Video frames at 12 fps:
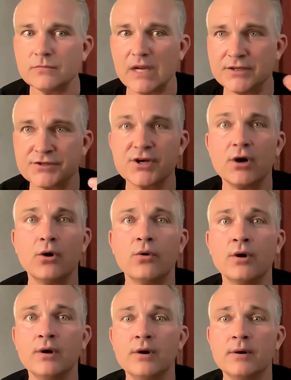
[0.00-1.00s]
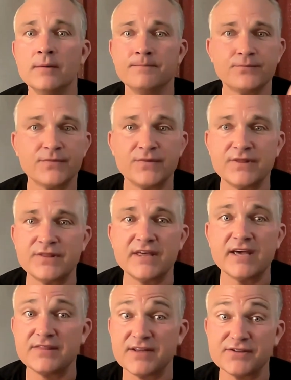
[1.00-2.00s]
And so,
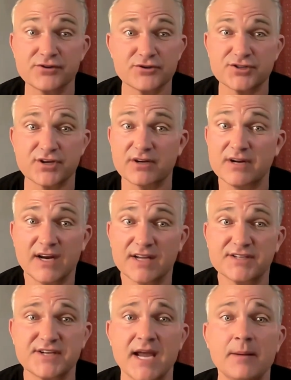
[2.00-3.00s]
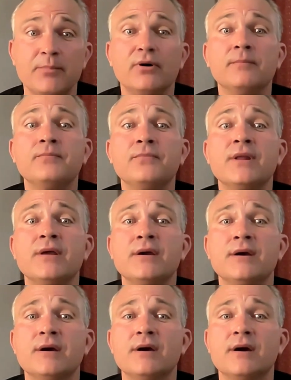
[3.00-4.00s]
and these are just a, an example.
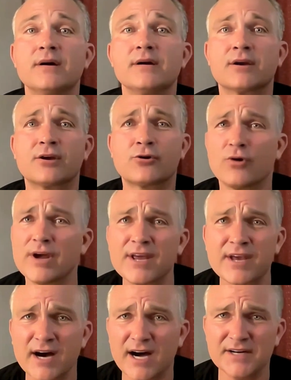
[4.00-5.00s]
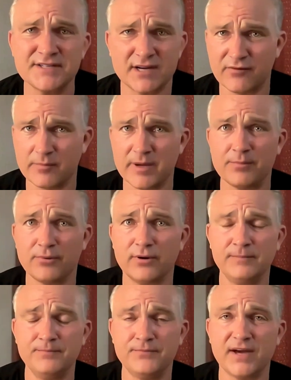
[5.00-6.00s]
Creating content for
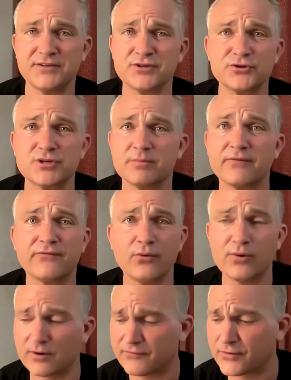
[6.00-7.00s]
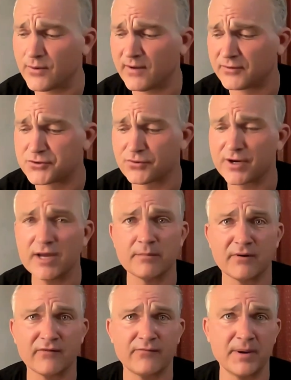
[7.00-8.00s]
people. I told you before, if you have a dream
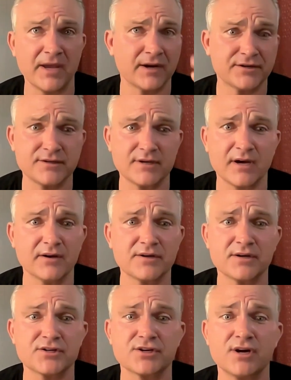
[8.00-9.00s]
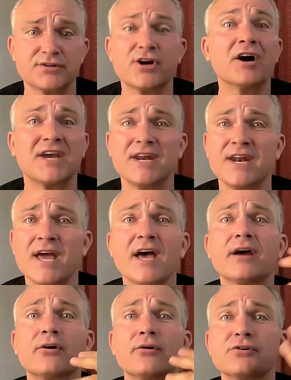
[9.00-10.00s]
of being a, a, a talking
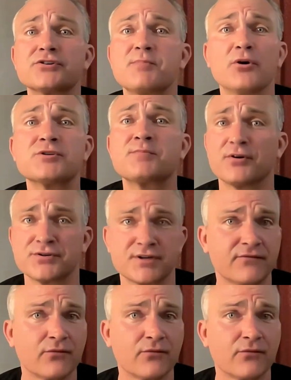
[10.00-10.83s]
head or a spokesperson